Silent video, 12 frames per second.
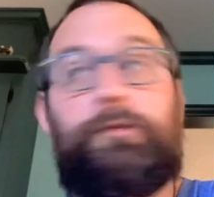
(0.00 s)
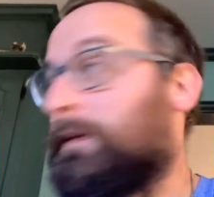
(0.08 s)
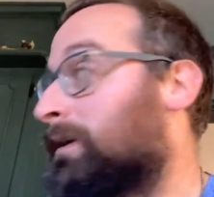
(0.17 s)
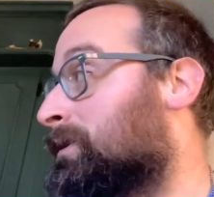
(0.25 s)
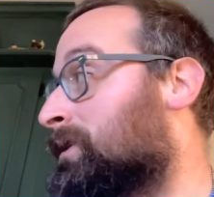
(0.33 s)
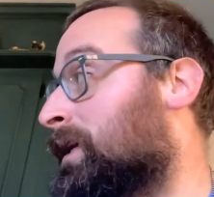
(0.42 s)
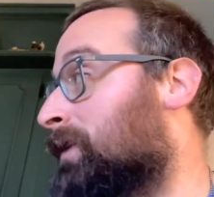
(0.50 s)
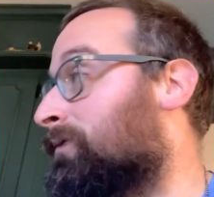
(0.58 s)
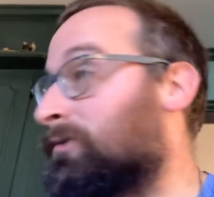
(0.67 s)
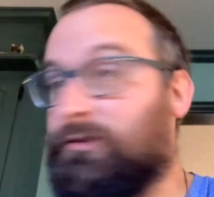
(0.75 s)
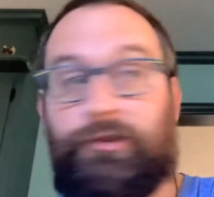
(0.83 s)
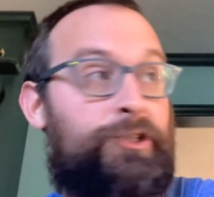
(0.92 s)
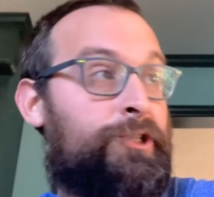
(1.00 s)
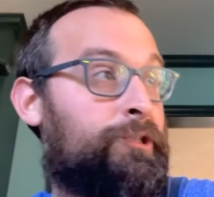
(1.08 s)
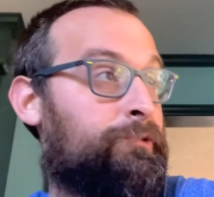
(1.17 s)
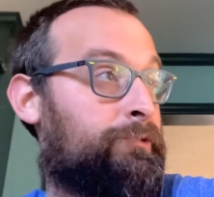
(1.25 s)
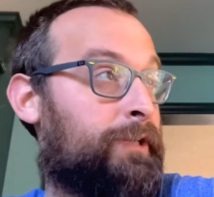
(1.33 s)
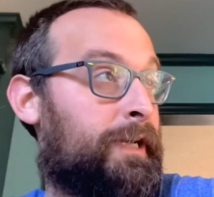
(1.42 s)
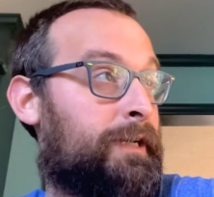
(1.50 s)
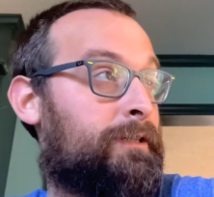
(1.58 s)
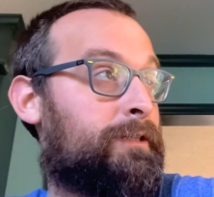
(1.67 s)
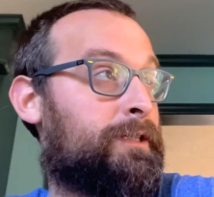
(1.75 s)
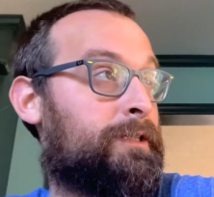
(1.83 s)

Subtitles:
because givers do that.